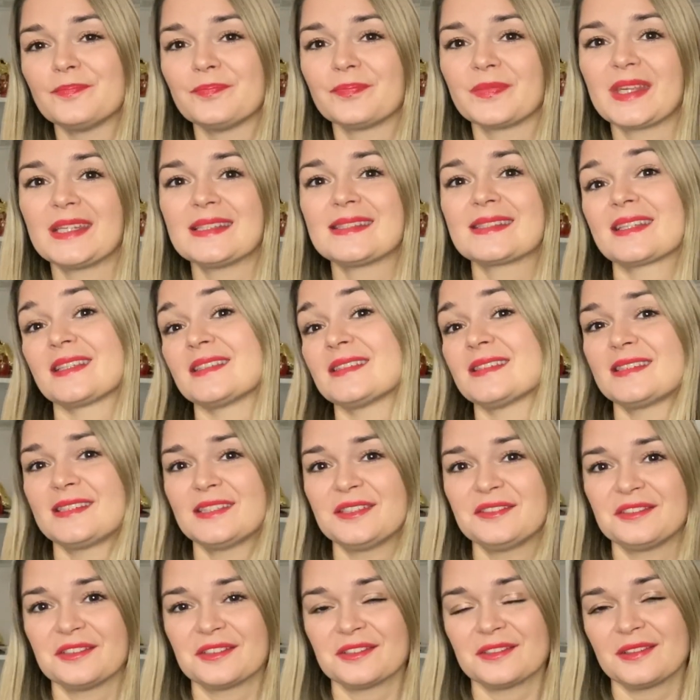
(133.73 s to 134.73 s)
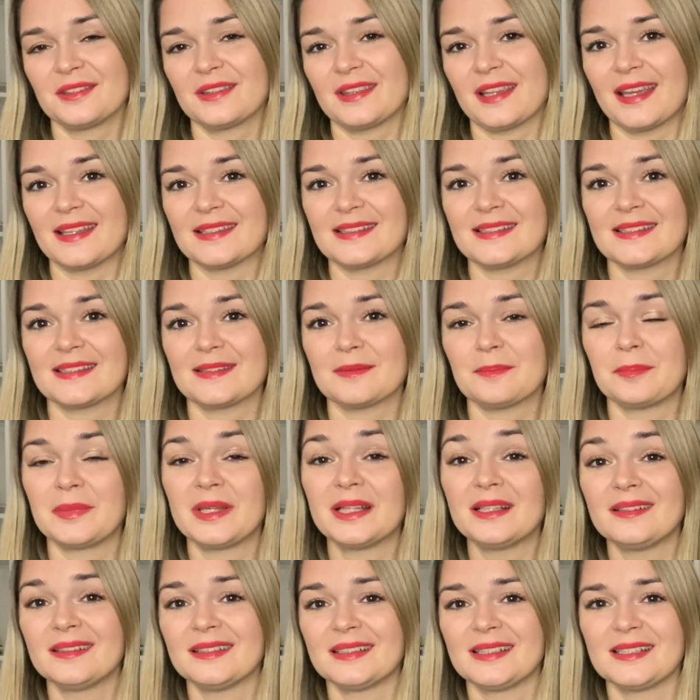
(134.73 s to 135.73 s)
it's considered that
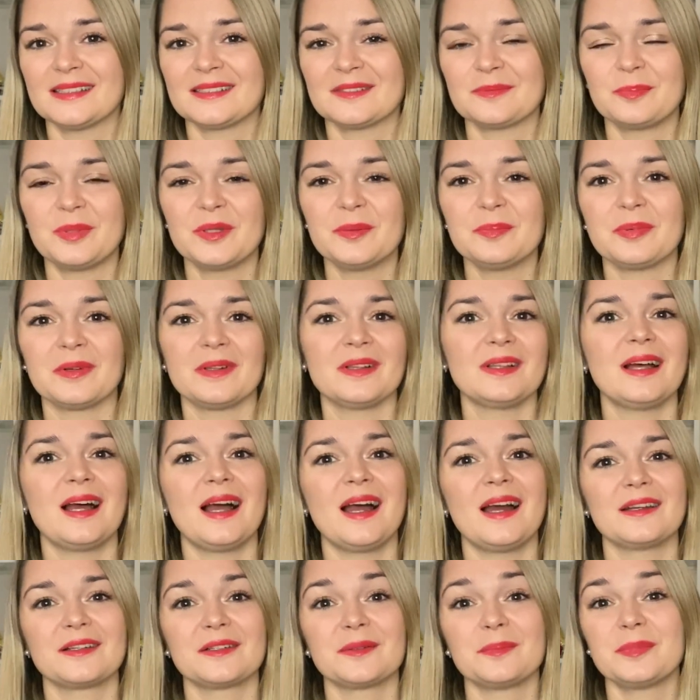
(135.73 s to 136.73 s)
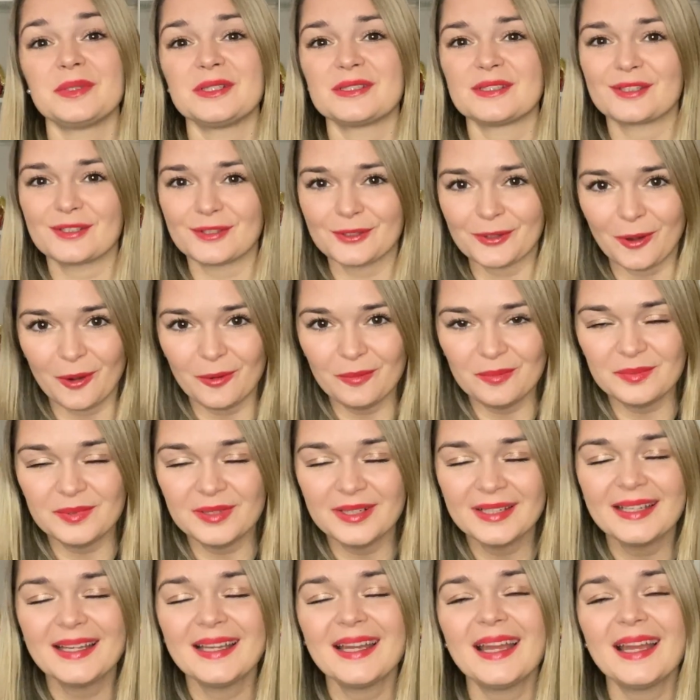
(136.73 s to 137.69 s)
Milanese people are a bit snob.